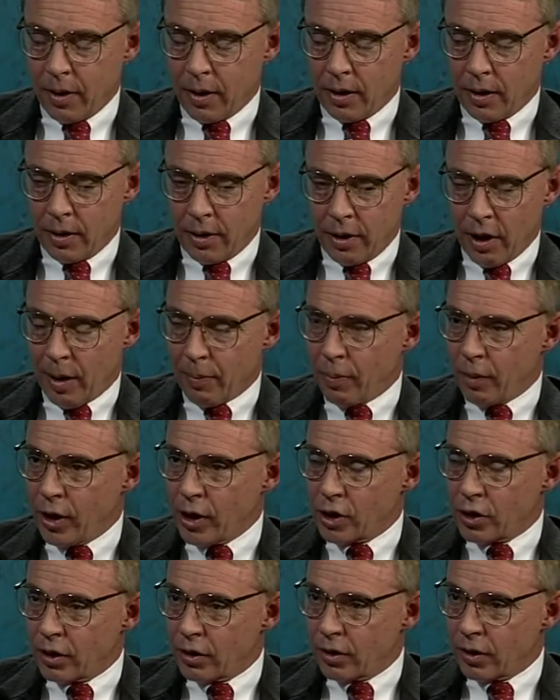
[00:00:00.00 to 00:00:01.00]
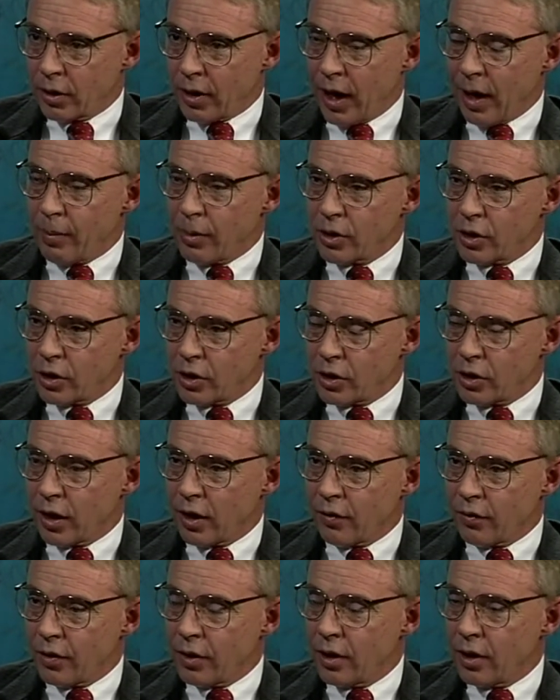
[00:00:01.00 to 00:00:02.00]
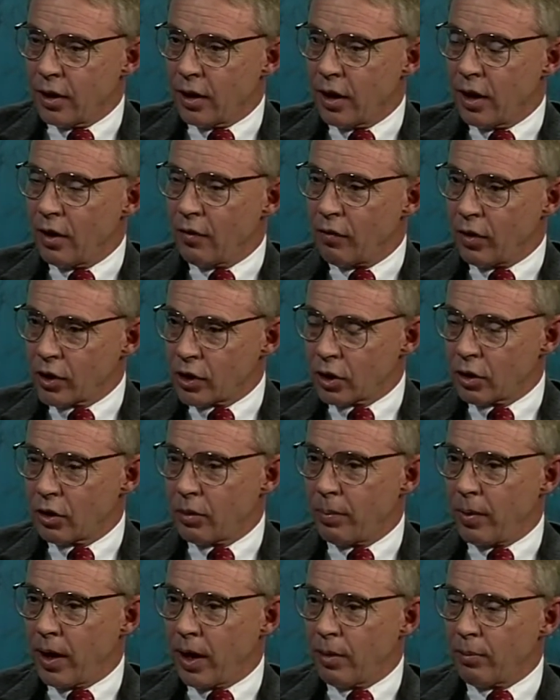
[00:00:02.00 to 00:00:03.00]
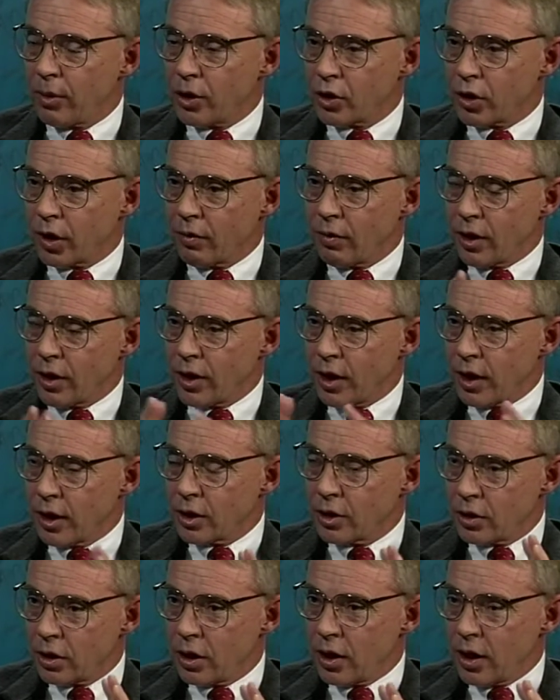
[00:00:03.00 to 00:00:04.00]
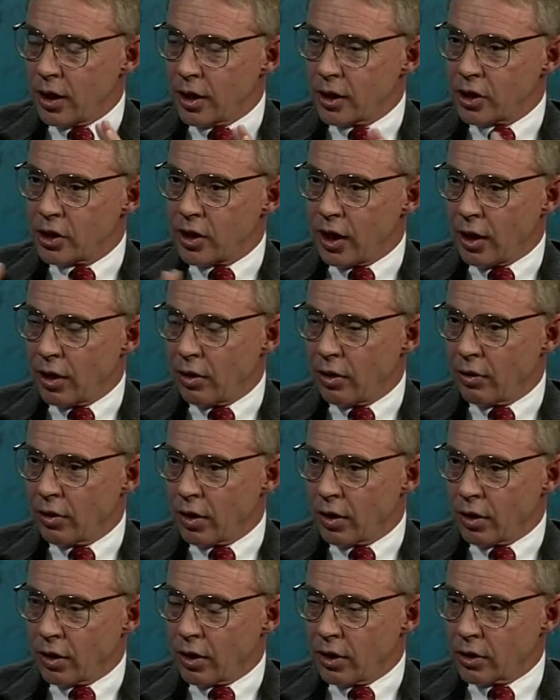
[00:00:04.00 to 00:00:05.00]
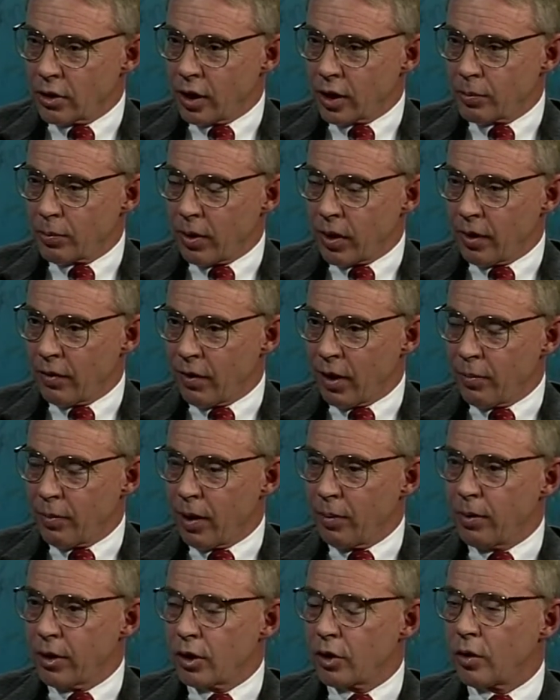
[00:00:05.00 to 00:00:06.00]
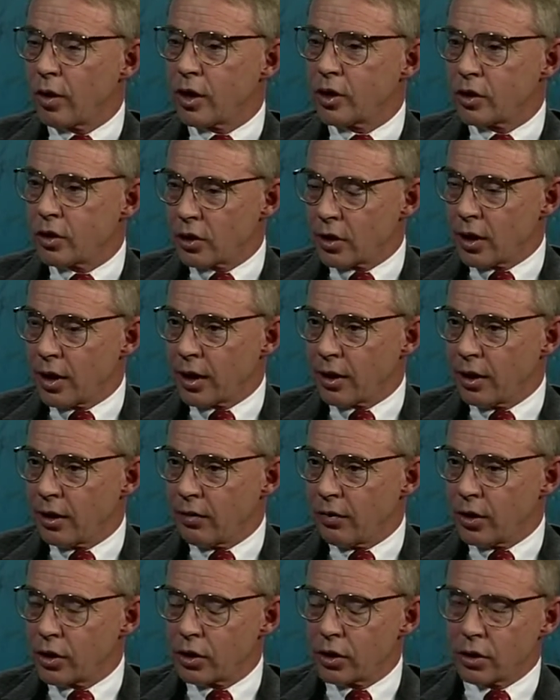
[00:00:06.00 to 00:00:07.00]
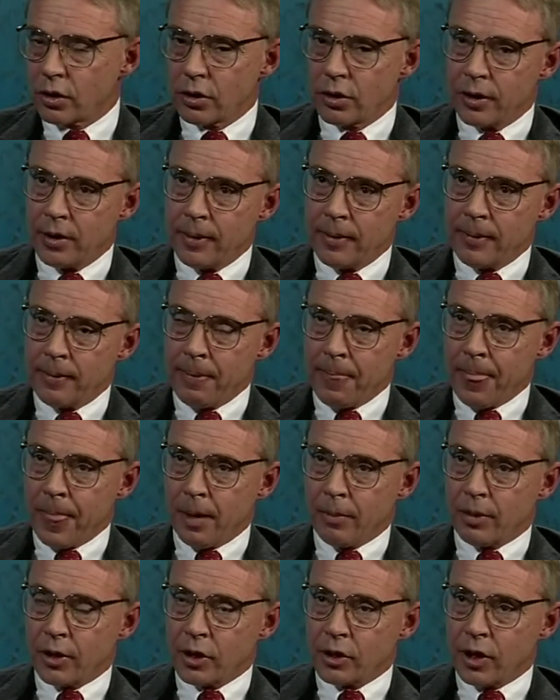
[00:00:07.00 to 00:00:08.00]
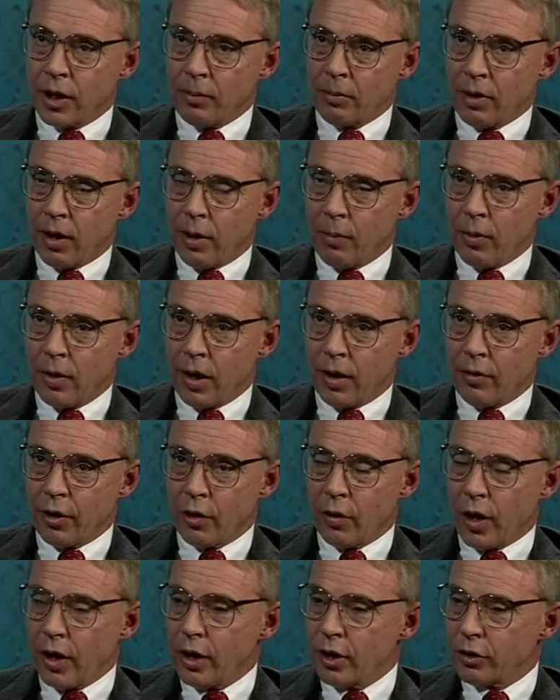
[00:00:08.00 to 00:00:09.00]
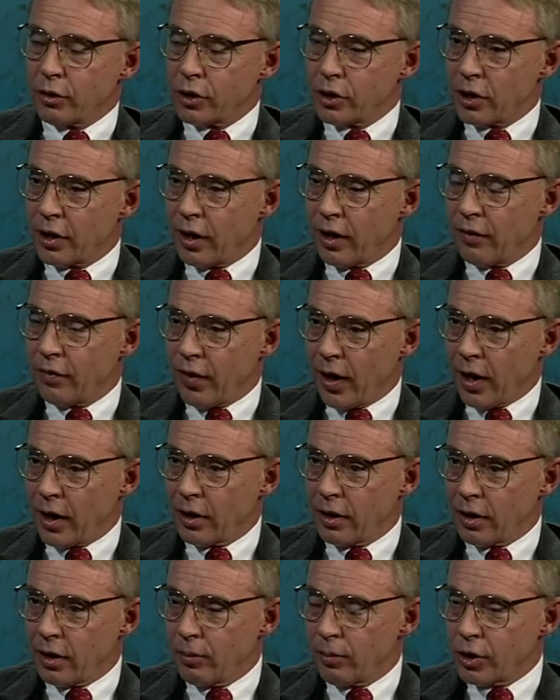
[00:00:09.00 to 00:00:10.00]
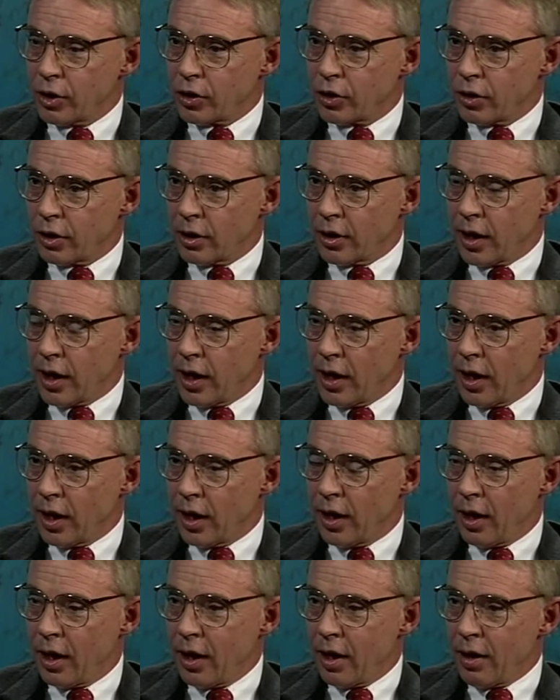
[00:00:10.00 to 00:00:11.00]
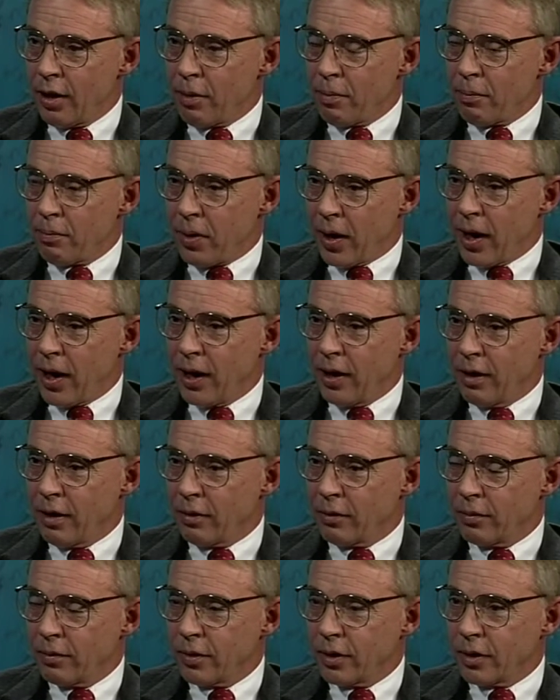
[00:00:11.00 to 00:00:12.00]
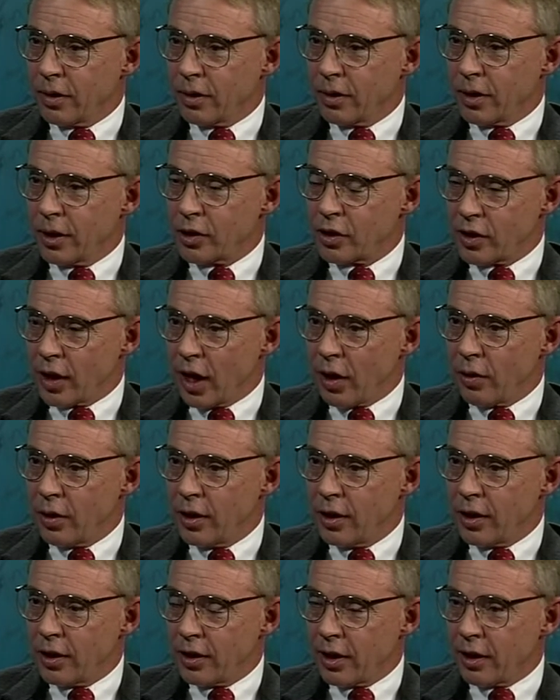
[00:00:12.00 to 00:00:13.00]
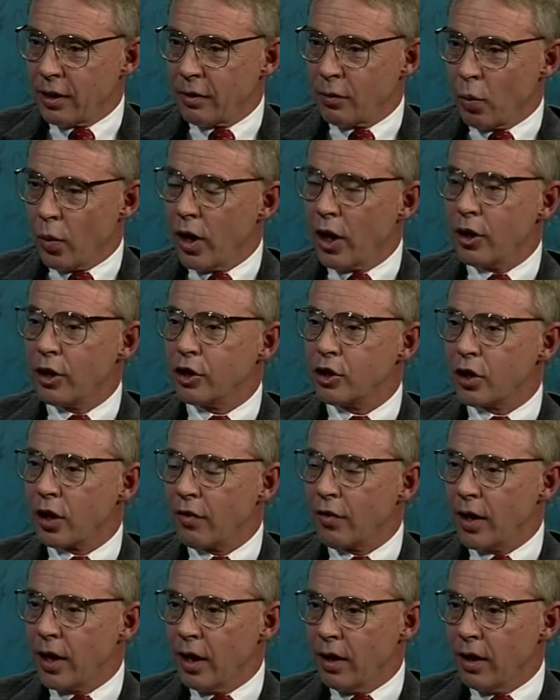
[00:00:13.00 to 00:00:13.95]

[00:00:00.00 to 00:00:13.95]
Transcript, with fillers: the operation of the campus itself and the physical plant and be sure everything is, is stayed in good order because that's part of our public trust as elected officials. But at the same time, we have a great interest in our faculty and be sure that they get paid a, a salary that they're well deserving